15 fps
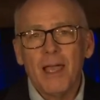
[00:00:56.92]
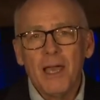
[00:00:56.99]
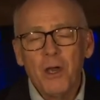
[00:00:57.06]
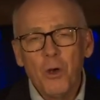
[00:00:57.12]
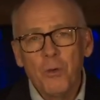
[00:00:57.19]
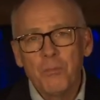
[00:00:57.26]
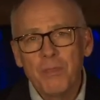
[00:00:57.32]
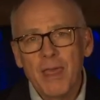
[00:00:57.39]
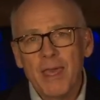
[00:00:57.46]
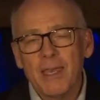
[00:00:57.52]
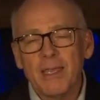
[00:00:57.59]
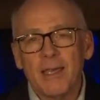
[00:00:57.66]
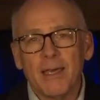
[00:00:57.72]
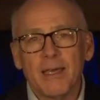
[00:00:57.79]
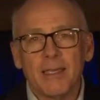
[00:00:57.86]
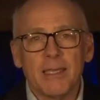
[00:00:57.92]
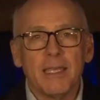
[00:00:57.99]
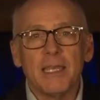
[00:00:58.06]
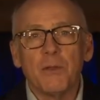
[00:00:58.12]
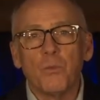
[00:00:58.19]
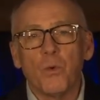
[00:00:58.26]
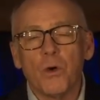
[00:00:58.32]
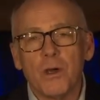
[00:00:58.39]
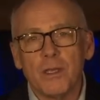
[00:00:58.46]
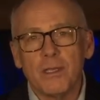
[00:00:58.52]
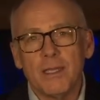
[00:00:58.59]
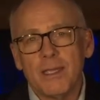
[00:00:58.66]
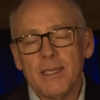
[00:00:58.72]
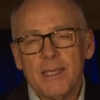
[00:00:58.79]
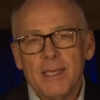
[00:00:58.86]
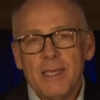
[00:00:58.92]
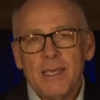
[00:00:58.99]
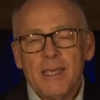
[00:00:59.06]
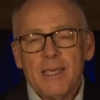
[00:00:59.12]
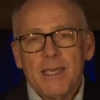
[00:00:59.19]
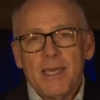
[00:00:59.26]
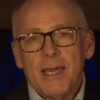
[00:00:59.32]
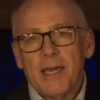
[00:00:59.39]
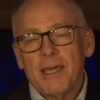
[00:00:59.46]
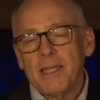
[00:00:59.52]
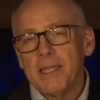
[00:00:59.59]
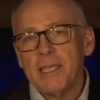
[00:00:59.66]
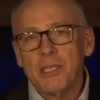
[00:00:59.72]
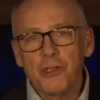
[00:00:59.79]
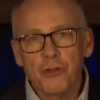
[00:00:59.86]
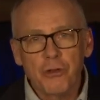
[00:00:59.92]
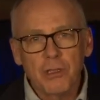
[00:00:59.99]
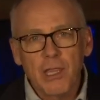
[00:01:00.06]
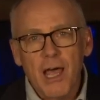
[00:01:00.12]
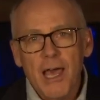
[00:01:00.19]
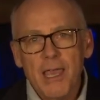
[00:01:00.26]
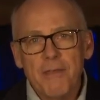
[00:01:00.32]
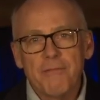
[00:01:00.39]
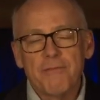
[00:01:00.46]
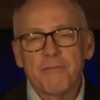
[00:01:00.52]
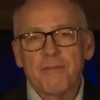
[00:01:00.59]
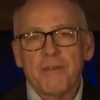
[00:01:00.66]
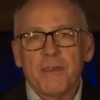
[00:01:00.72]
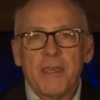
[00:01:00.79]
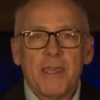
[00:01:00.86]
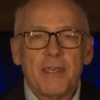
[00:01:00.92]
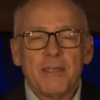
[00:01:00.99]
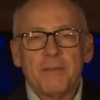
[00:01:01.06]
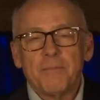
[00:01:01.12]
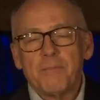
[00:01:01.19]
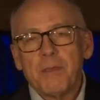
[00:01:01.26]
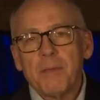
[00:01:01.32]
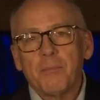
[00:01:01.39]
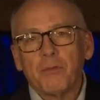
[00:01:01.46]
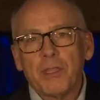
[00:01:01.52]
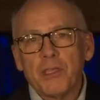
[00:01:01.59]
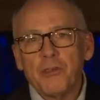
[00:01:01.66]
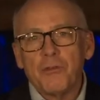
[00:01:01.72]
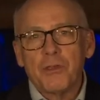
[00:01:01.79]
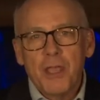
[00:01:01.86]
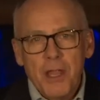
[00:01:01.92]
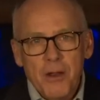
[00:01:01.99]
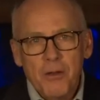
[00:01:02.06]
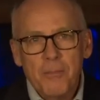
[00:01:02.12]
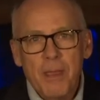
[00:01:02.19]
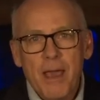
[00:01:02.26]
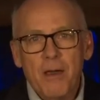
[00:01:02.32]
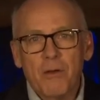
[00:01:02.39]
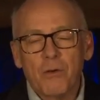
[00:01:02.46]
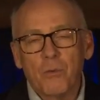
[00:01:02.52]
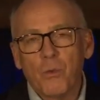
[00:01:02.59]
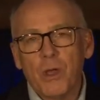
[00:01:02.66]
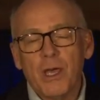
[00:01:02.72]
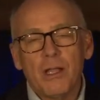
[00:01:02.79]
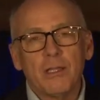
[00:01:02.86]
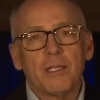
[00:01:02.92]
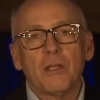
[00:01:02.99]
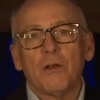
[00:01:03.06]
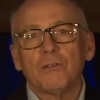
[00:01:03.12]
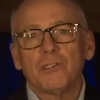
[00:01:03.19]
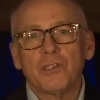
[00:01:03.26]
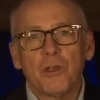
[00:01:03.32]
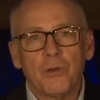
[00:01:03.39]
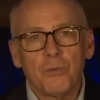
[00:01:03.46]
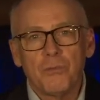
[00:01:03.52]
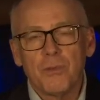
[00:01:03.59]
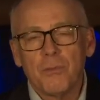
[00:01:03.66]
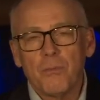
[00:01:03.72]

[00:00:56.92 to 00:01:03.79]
I hope that uh, anyone uh, in your life and people that you care about are well, and also